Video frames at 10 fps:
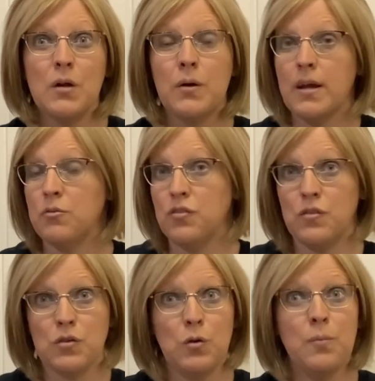And I would
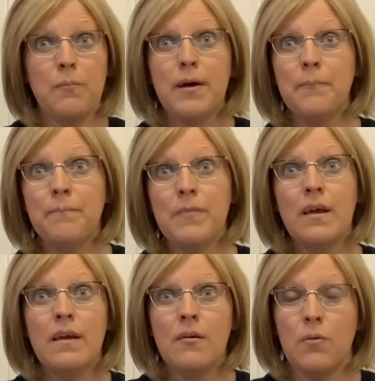just scoop him up
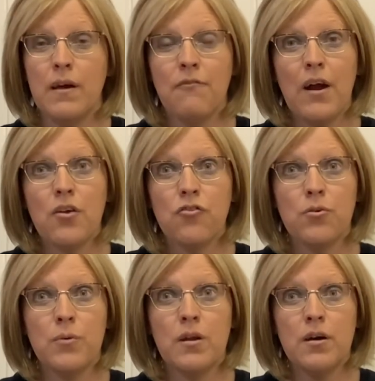when that fire drill
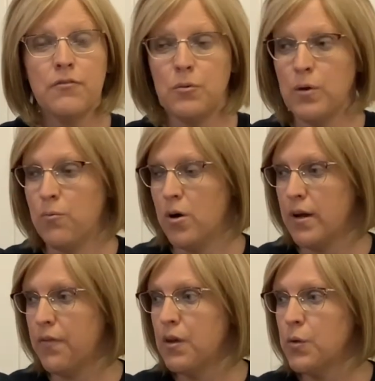went off, and we'd walk
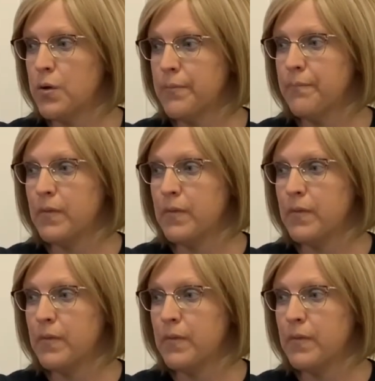out the door,